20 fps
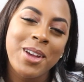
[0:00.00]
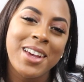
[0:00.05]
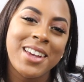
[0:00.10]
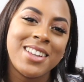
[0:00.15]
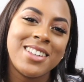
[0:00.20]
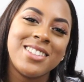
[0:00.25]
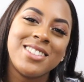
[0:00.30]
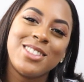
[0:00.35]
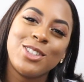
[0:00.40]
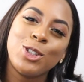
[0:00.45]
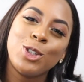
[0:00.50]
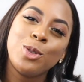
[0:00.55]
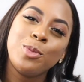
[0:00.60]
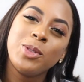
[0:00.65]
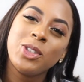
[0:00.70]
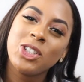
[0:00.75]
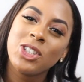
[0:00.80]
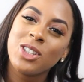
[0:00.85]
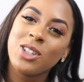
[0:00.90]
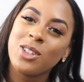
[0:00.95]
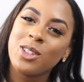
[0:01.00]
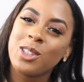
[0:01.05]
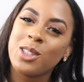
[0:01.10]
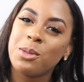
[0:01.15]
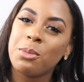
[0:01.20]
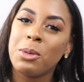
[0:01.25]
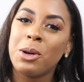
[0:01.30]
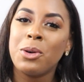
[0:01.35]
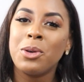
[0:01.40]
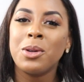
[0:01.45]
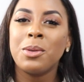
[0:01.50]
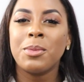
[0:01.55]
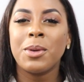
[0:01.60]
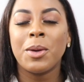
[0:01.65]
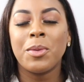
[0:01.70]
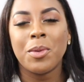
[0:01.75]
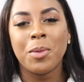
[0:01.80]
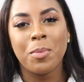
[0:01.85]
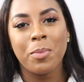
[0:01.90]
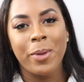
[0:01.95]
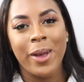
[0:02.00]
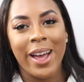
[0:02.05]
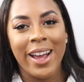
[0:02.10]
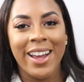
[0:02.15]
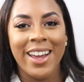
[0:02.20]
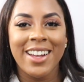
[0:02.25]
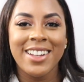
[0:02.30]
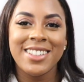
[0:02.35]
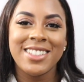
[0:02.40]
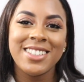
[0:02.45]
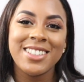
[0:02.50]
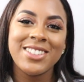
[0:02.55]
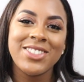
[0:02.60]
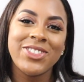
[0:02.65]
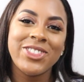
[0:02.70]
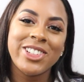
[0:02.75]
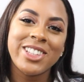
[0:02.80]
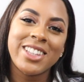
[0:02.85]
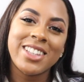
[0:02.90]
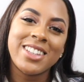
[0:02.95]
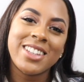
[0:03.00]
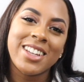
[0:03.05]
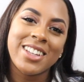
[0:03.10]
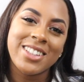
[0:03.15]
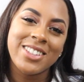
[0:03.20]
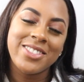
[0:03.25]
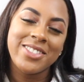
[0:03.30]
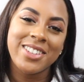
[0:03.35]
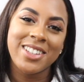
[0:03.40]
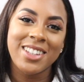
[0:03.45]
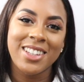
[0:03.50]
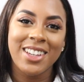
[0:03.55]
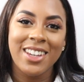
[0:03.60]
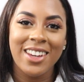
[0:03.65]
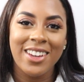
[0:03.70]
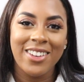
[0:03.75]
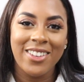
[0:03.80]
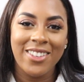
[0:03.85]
Hey YouTube, it's your girl Simone. I'm coming back at you with another video.